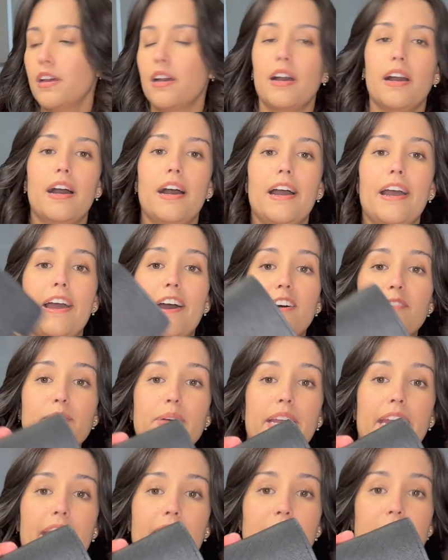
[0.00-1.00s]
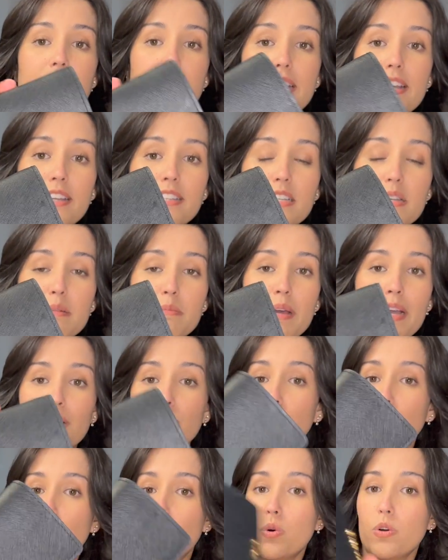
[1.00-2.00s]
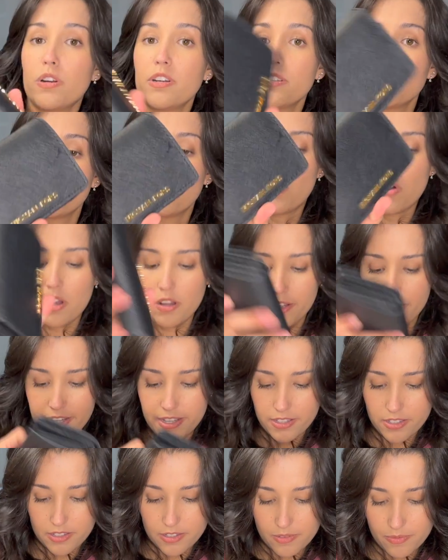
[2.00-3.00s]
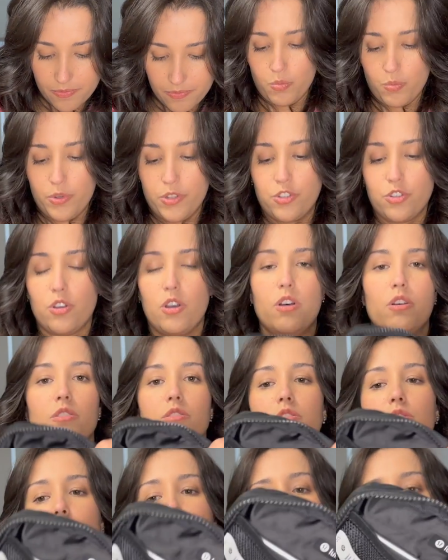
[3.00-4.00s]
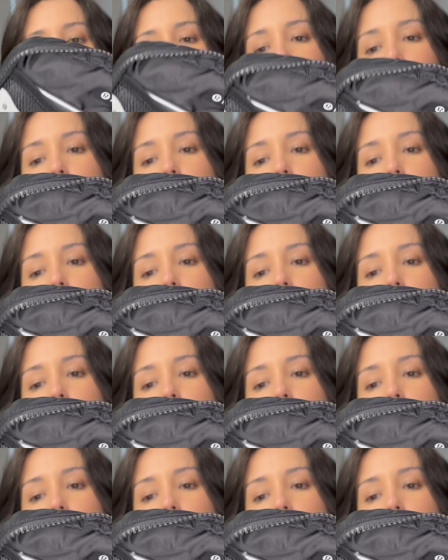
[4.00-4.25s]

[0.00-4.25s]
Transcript: I have my handy dandy Michael Kors wallet, which also just